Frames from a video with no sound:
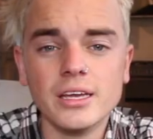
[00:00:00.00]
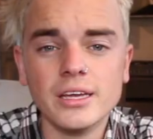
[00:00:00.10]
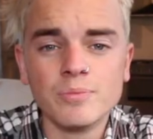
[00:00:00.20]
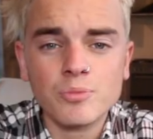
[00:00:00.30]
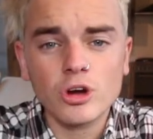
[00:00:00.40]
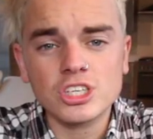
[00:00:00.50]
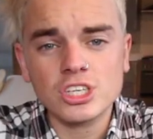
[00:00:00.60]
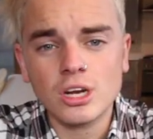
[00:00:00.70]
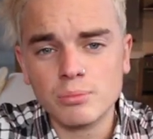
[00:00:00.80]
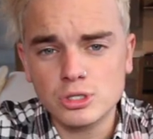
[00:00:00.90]

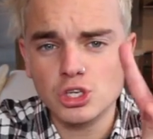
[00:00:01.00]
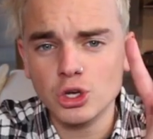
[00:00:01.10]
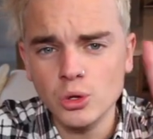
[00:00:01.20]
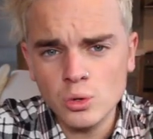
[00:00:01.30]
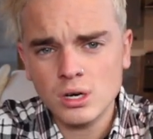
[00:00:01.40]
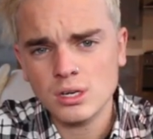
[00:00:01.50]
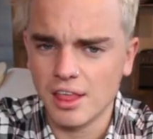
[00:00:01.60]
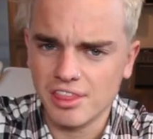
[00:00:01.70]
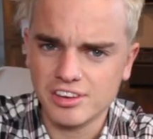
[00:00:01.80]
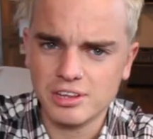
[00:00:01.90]
Impression number two,
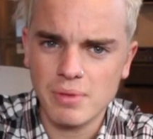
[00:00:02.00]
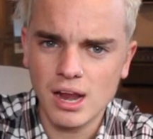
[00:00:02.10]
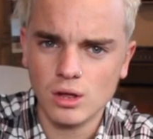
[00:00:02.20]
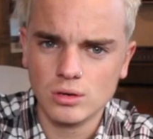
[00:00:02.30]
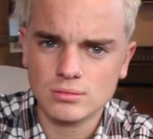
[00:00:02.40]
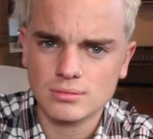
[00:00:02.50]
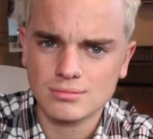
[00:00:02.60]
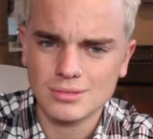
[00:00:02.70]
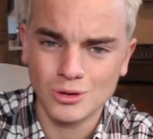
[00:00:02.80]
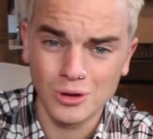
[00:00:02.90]
Anthony Mello,
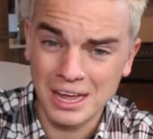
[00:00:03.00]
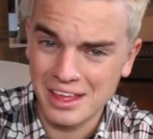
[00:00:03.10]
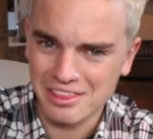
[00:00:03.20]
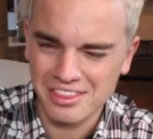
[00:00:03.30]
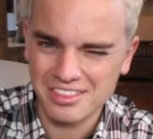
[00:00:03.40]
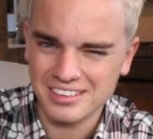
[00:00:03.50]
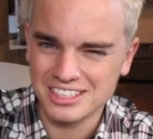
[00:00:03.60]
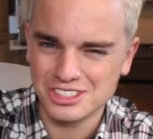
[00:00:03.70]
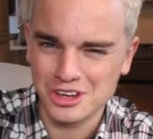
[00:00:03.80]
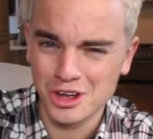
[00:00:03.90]
or Anth,
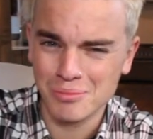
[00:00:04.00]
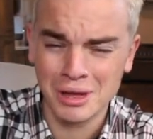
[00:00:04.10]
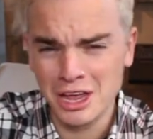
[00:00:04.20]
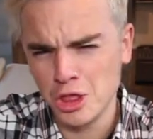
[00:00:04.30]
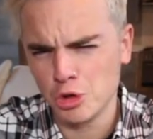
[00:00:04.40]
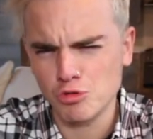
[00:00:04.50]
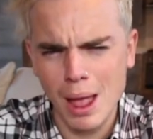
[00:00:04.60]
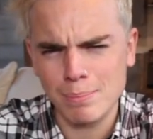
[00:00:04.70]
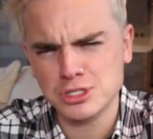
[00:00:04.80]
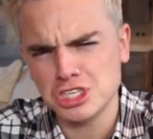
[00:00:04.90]
as you know him, in the
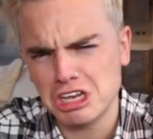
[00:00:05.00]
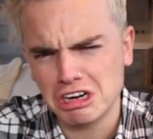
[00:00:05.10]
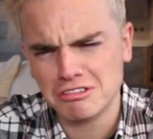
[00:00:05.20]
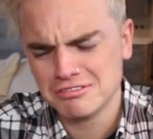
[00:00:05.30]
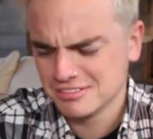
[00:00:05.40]
rap scene.